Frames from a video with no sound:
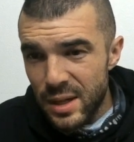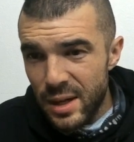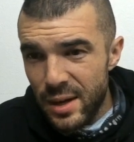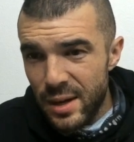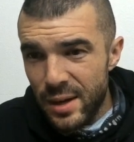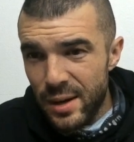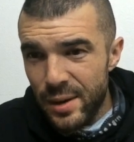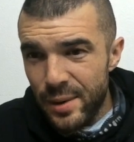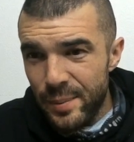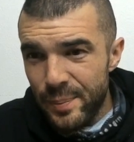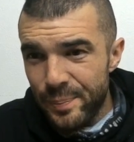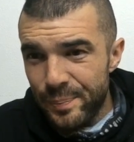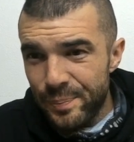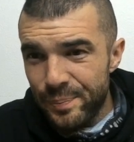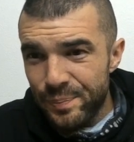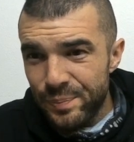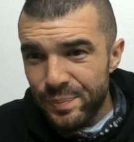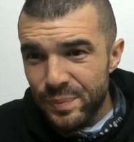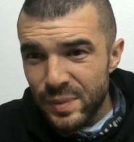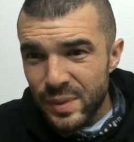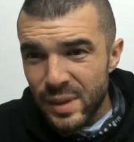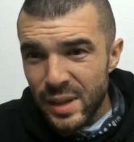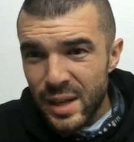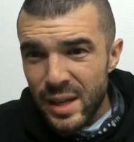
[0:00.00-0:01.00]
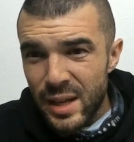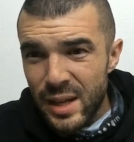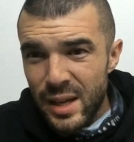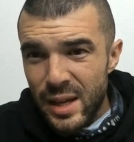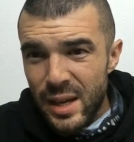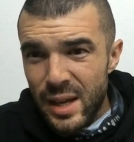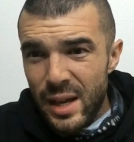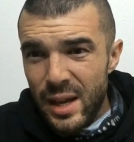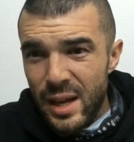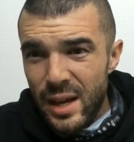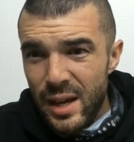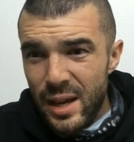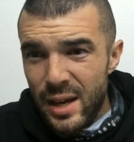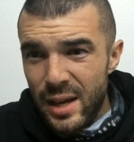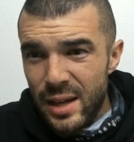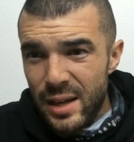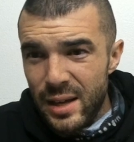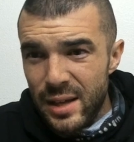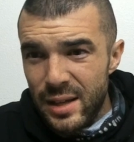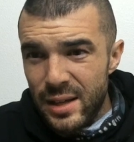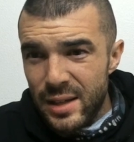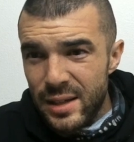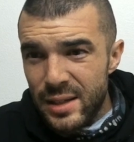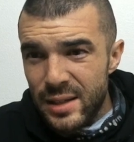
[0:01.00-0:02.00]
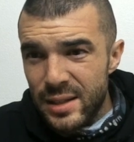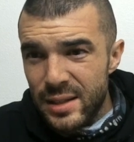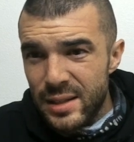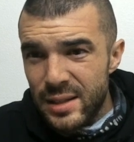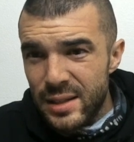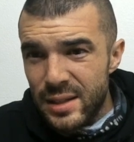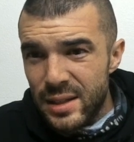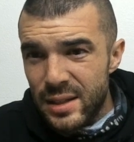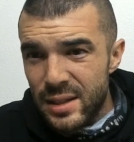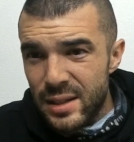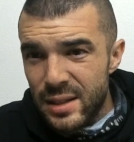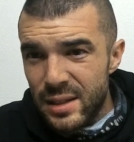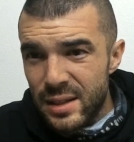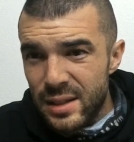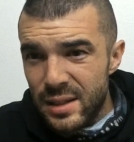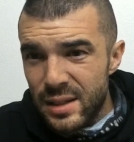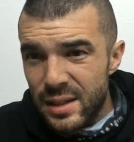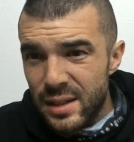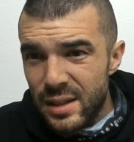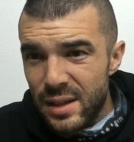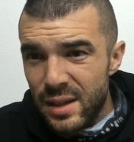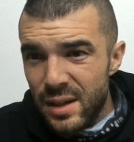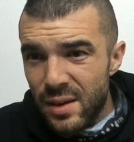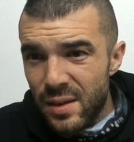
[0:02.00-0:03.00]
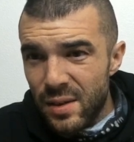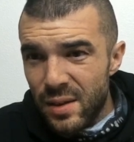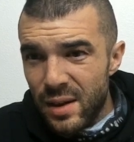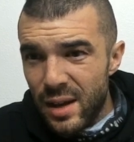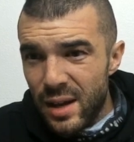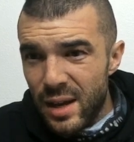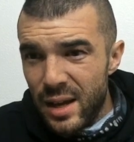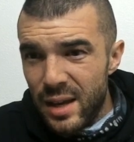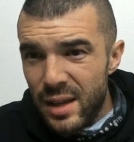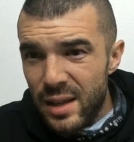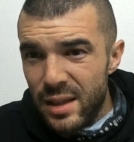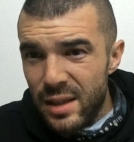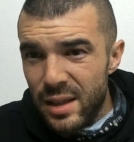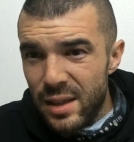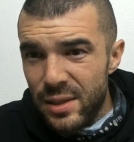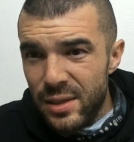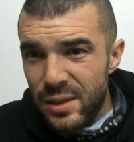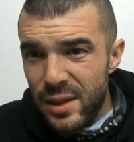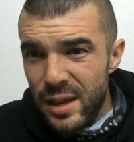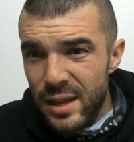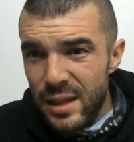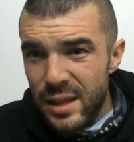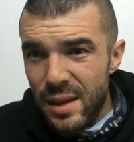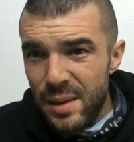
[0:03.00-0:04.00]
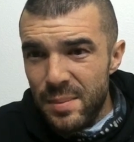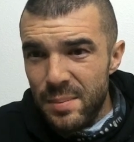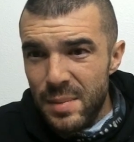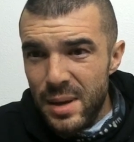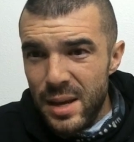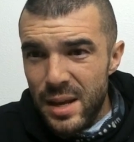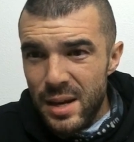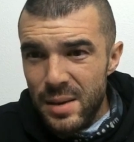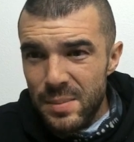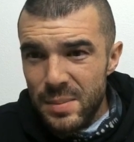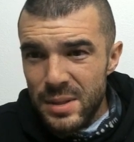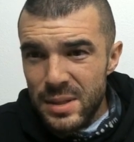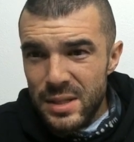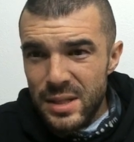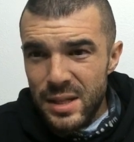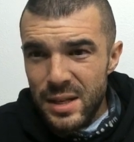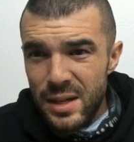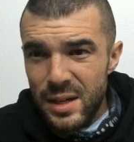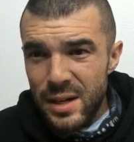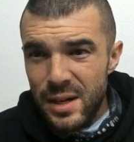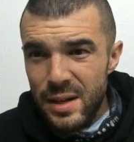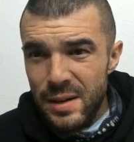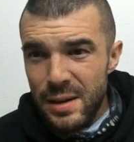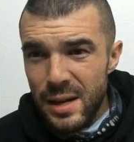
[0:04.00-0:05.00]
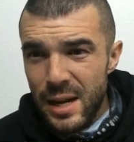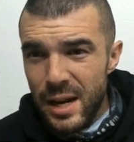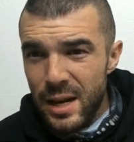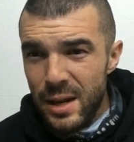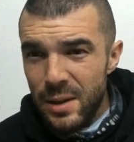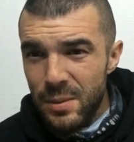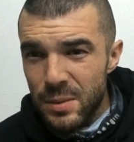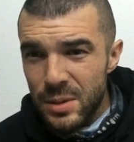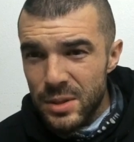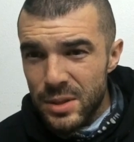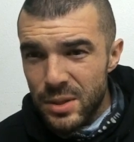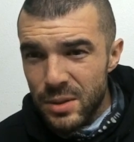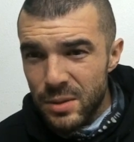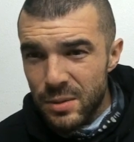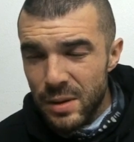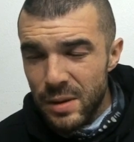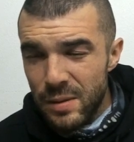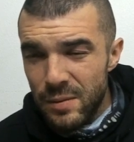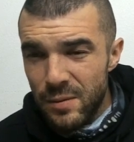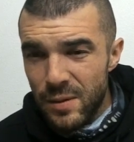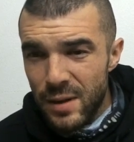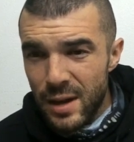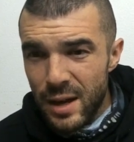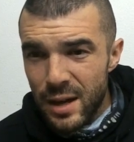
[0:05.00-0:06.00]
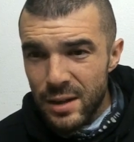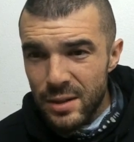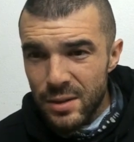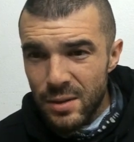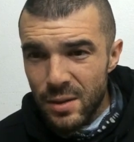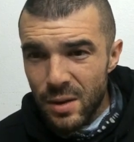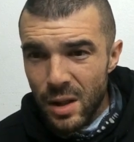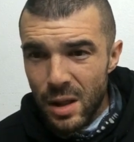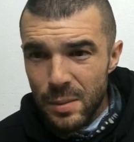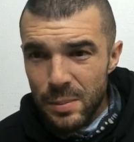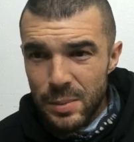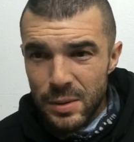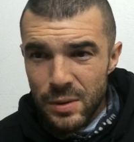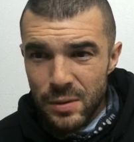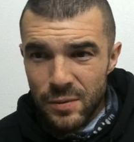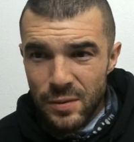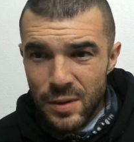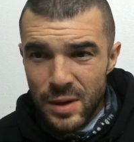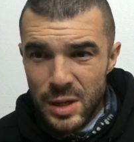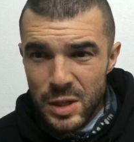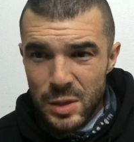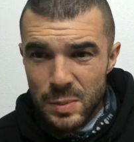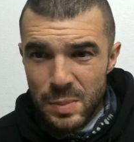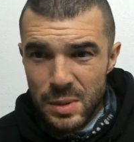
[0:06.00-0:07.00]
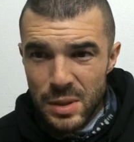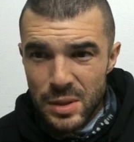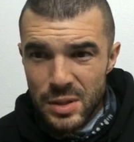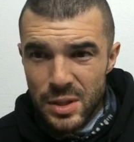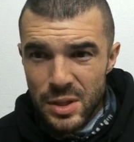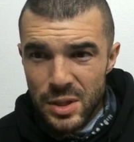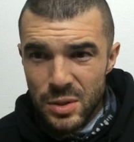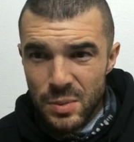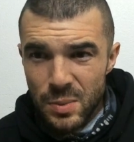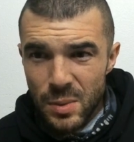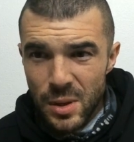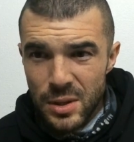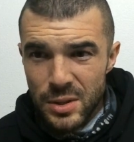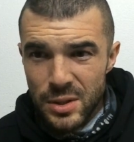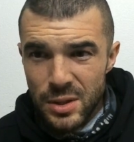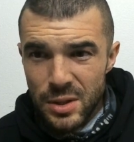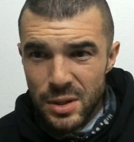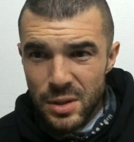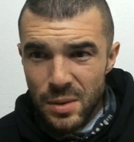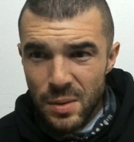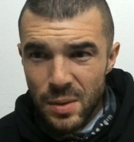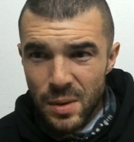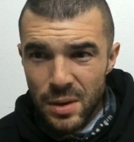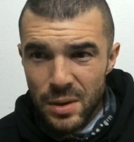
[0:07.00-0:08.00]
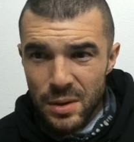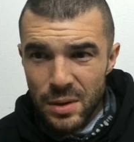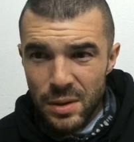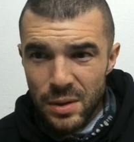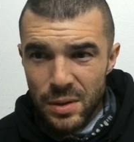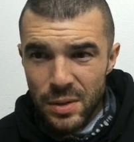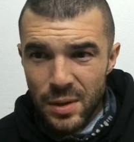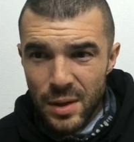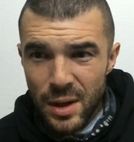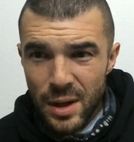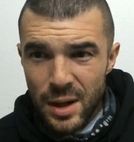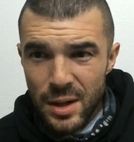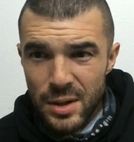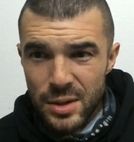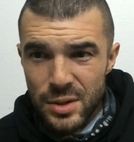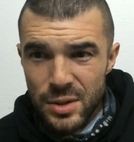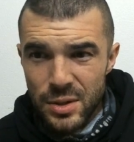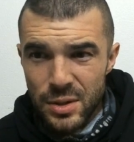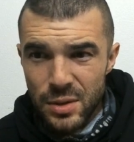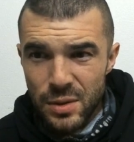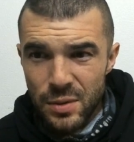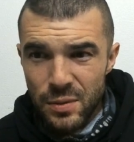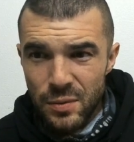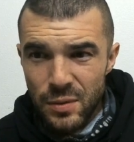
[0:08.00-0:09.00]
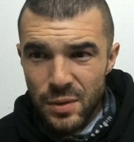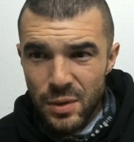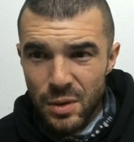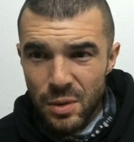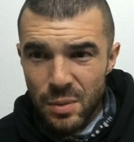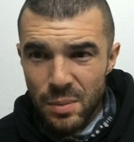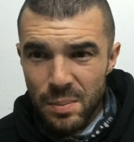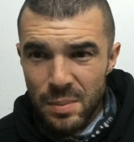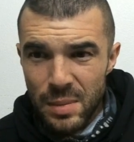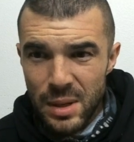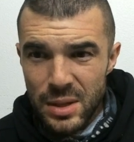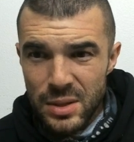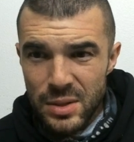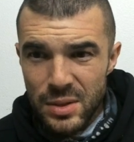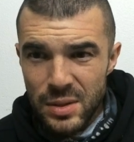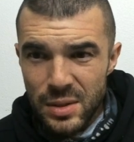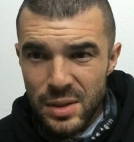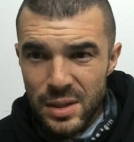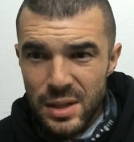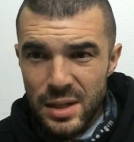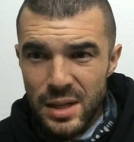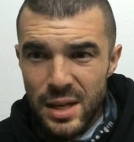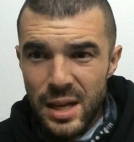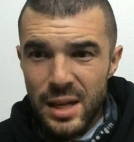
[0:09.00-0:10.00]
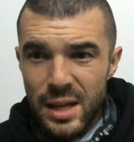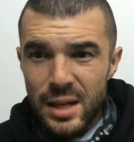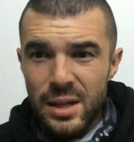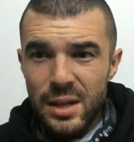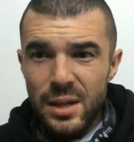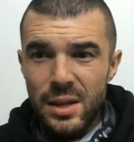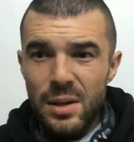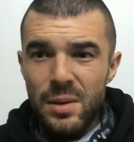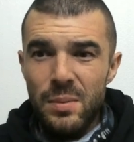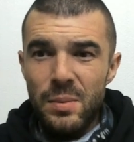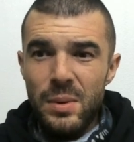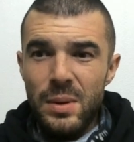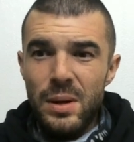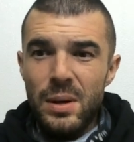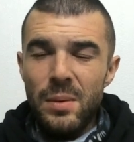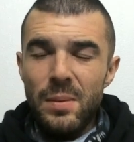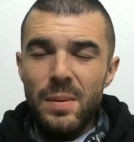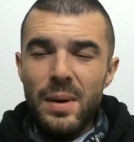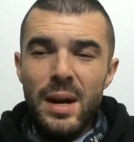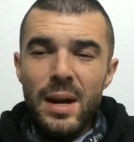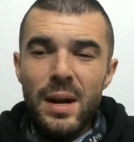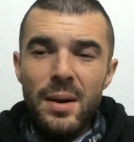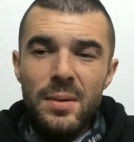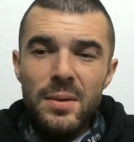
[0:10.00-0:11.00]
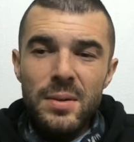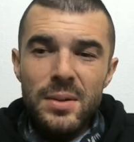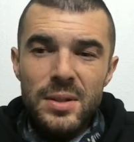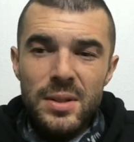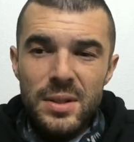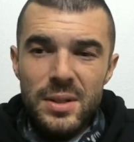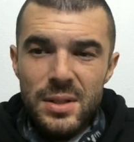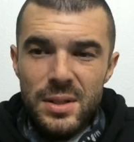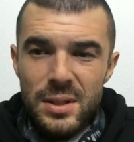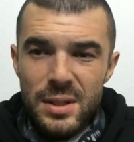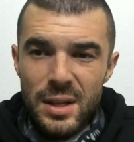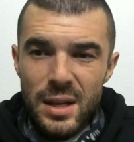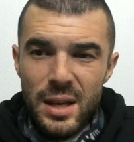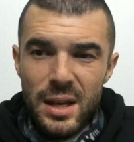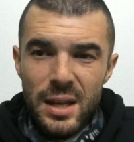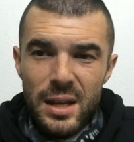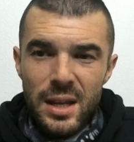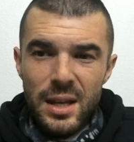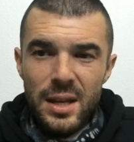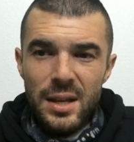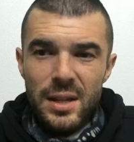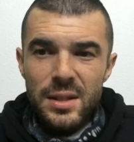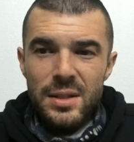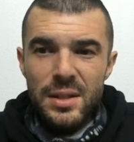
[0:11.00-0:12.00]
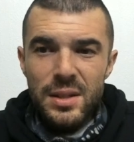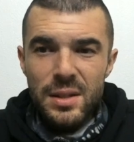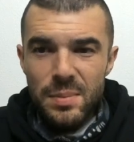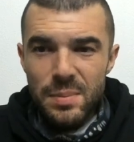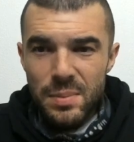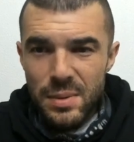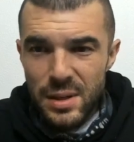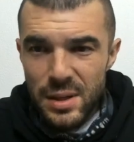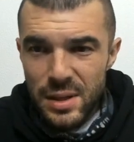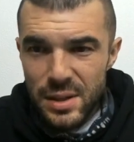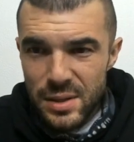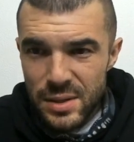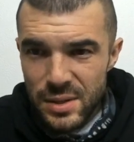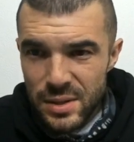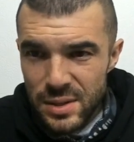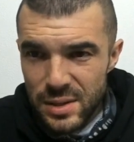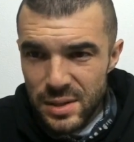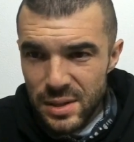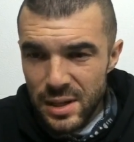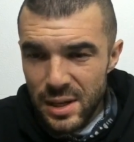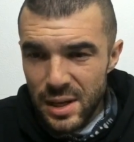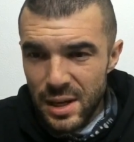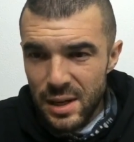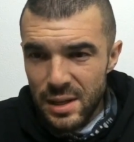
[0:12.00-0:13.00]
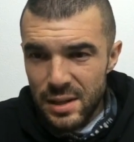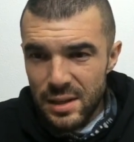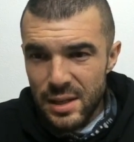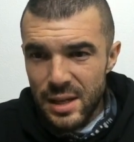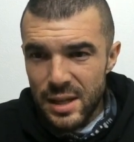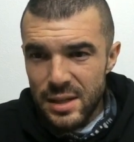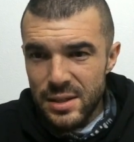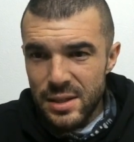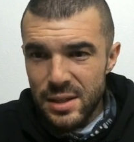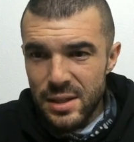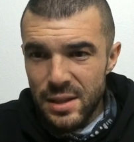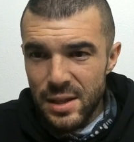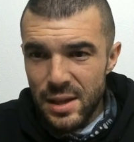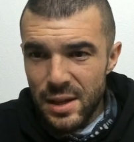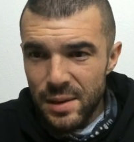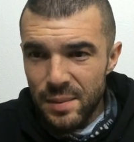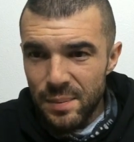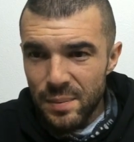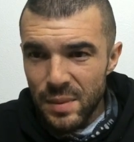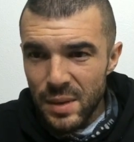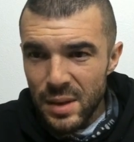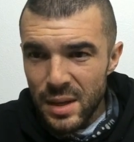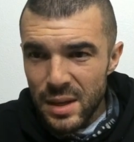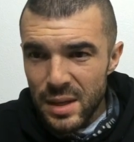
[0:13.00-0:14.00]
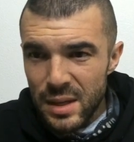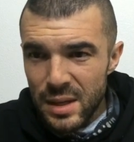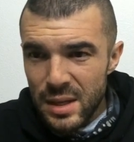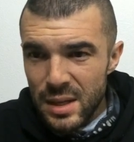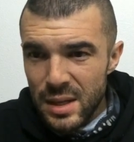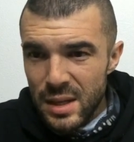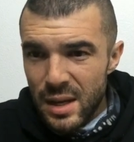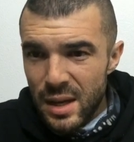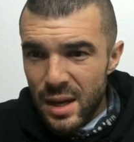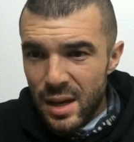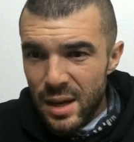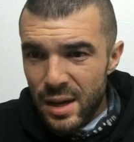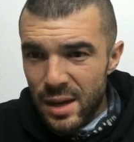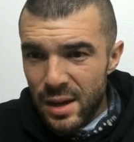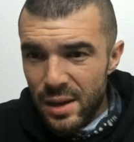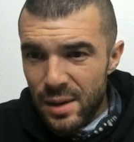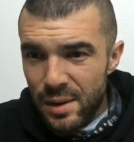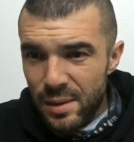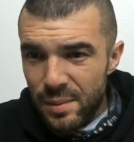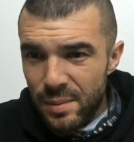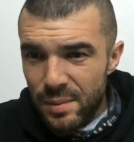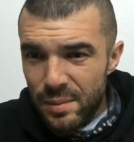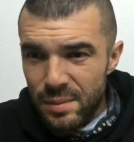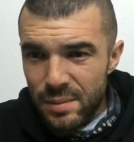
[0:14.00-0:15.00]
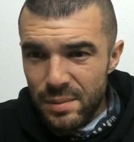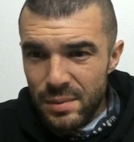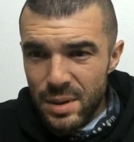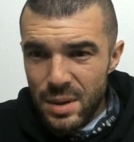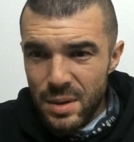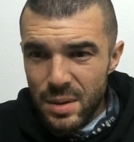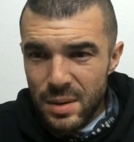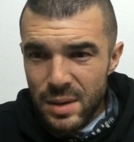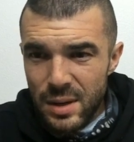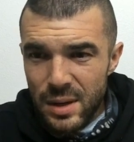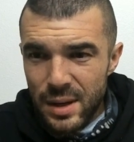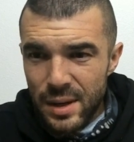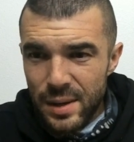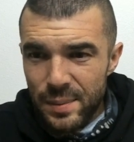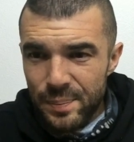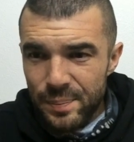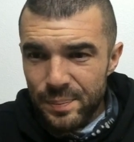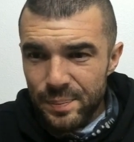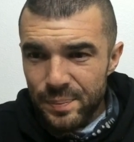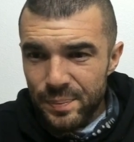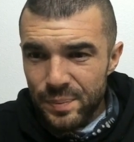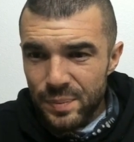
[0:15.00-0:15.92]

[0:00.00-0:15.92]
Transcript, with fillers: Um, uh, okay, the thing that made him intimidating was the creep factor, all up in your face, business, wanting to know all your thoughts. You feel mentally naked when around ENTPs. Yeah, that's a thing. Um, okay,